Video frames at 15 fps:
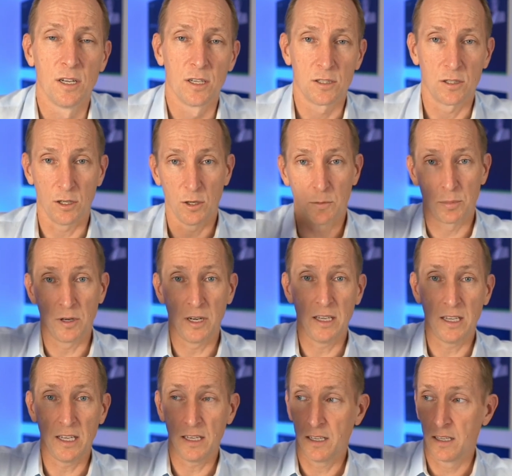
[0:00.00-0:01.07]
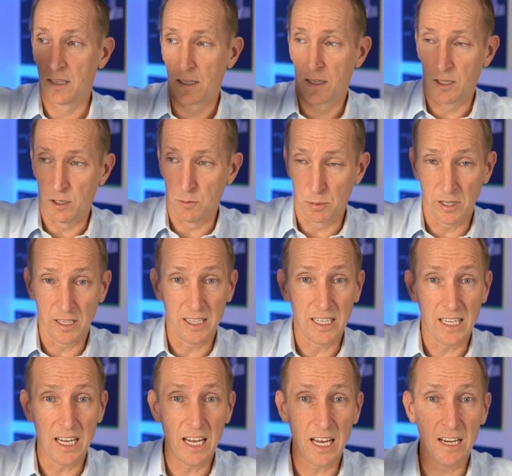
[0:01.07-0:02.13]
So you're breathing
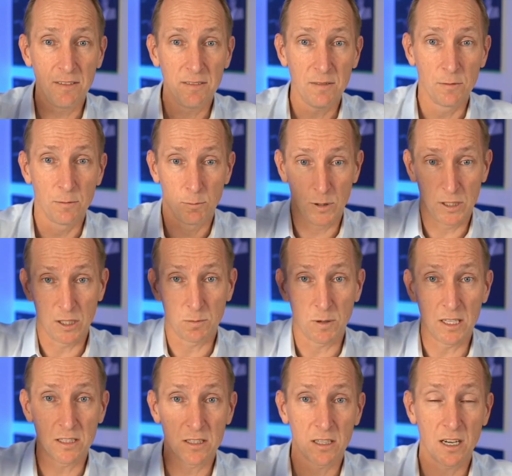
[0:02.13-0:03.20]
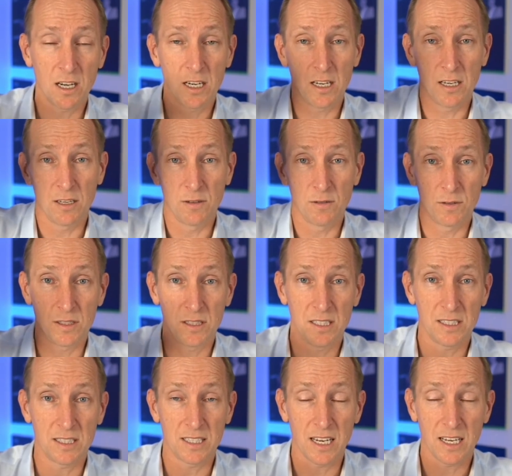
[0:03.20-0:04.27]
in, which is one side, for
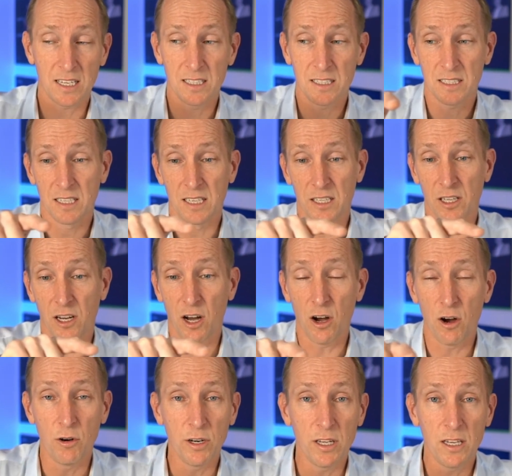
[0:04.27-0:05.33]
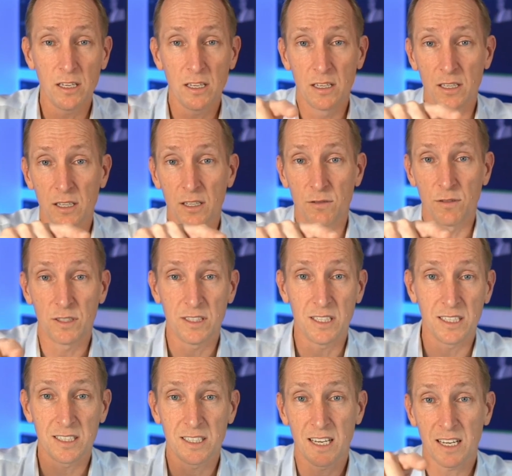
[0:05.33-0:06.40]
6 seconds. You're holding for
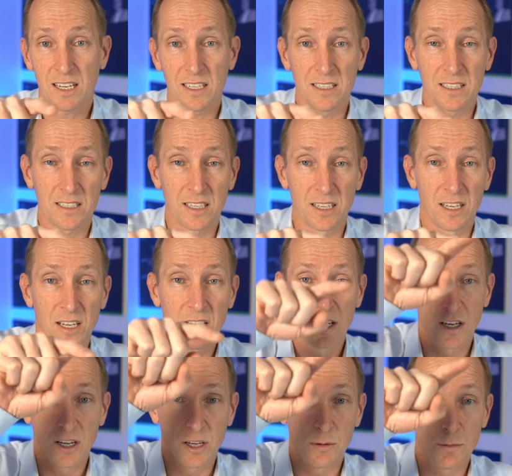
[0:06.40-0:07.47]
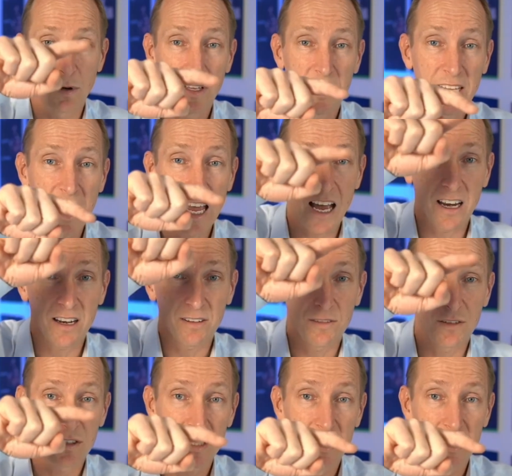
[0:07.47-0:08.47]
6 seconds, breathing out for